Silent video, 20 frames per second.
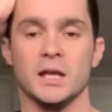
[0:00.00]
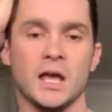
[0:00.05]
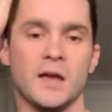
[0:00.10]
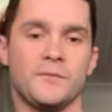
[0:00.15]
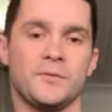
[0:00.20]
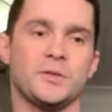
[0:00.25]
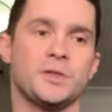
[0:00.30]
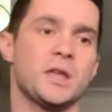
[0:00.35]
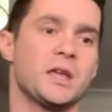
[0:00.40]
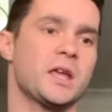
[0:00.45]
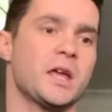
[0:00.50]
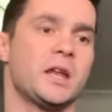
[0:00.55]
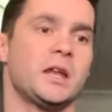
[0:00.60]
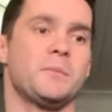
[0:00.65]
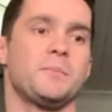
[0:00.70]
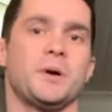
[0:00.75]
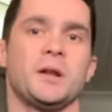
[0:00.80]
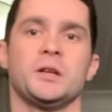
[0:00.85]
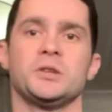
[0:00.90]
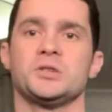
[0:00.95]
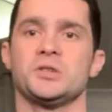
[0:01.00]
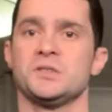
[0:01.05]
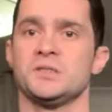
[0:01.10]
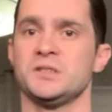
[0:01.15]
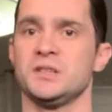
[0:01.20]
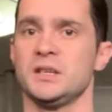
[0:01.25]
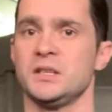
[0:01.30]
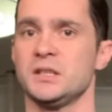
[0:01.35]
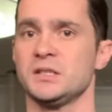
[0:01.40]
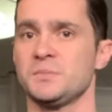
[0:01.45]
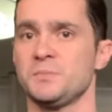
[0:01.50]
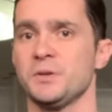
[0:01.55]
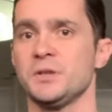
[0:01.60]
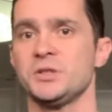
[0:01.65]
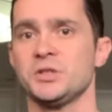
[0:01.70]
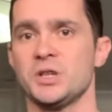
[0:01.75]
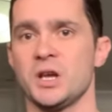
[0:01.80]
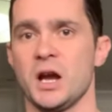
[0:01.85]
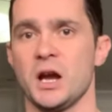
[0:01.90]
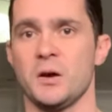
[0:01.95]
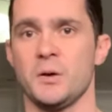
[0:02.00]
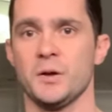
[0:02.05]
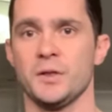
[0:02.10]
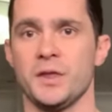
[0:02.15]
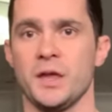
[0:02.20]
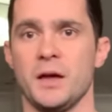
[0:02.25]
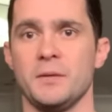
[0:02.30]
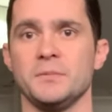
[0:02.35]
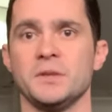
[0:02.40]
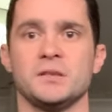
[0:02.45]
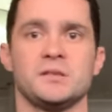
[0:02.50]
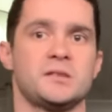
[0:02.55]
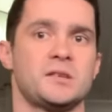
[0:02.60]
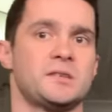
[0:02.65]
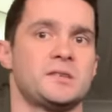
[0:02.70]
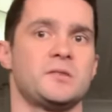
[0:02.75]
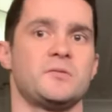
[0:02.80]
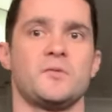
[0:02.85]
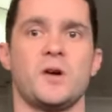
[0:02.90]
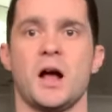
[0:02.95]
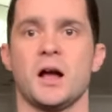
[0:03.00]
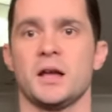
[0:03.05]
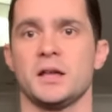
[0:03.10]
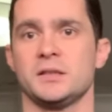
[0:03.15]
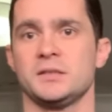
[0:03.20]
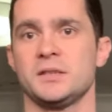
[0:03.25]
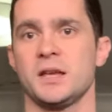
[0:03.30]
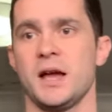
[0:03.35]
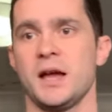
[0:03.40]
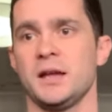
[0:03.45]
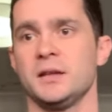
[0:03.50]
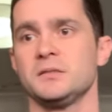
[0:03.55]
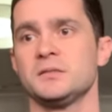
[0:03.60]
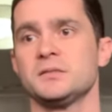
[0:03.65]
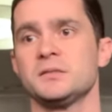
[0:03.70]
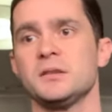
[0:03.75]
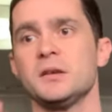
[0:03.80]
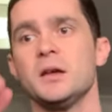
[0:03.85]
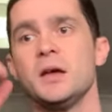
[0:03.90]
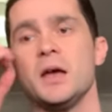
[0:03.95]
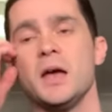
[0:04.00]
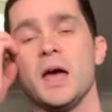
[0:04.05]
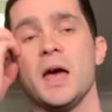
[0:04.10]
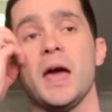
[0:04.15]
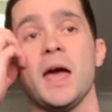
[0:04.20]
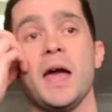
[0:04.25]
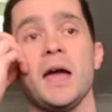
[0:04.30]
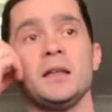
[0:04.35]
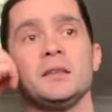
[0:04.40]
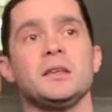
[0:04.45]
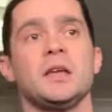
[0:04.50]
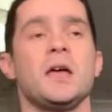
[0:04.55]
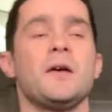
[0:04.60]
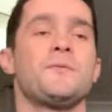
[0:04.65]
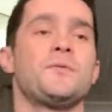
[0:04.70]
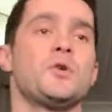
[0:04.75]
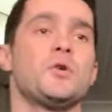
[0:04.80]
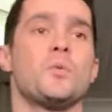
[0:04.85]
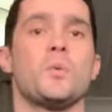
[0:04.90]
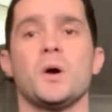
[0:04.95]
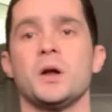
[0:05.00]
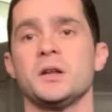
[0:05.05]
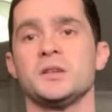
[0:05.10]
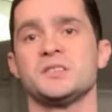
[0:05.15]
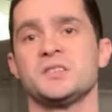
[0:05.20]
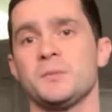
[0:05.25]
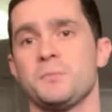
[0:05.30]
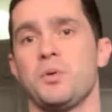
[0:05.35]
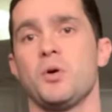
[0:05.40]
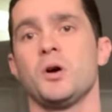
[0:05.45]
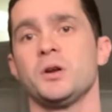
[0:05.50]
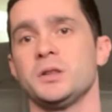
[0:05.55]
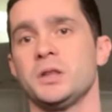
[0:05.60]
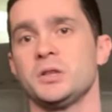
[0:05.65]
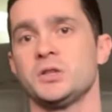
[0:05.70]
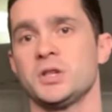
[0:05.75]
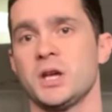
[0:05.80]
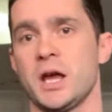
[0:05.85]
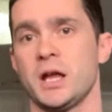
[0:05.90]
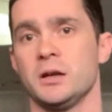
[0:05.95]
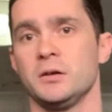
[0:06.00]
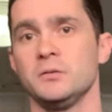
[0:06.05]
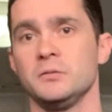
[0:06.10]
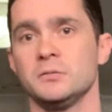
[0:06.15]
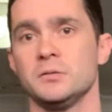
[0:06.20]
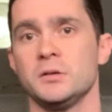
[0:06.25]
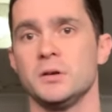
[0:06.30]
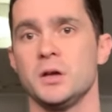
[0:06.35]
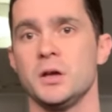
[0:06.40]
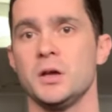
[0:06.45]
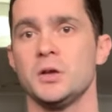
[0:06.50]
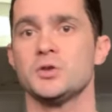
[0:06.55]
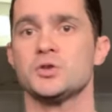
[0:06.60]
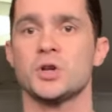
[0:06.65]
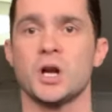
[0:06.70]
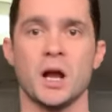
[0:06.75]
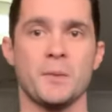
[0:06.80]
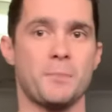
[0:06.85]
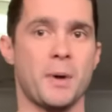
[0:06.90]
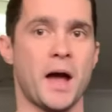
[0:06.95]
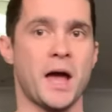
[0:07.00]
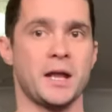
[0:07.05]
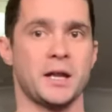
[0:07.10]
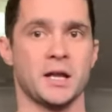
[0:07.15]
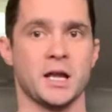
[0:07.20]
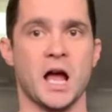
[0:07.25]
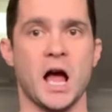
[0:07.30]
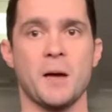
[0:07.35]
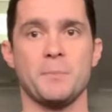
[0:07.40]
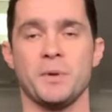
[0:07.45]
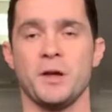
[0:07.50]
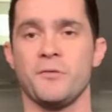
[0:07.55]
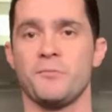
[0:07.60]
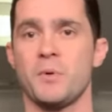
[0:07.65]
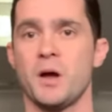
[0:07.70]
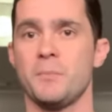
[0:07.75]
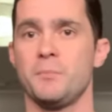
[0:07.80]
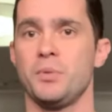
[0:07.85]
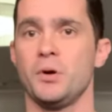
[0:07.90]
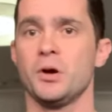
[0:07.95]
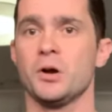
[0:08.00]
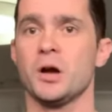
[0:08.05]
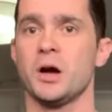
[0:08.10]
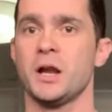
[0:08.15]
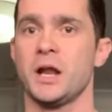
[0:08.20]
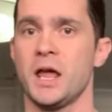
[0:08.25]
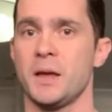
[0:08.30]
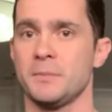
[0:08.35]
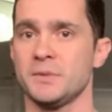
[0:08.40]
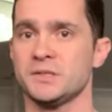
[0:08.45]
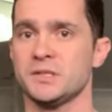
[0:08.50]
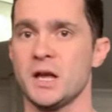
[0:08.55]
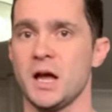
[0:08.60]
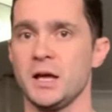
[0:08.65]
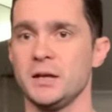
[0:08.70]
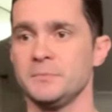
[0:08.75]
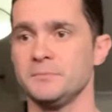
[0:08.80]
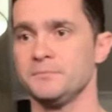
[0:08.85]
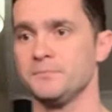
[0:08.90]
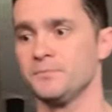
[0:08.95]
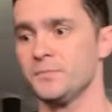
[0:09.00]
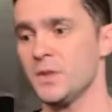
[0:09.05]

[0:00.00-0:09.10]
If you think anybody should see this, please share it with them. This isn't rocket science. And if you want to support the channel, try buying a copy of my book on Amazon.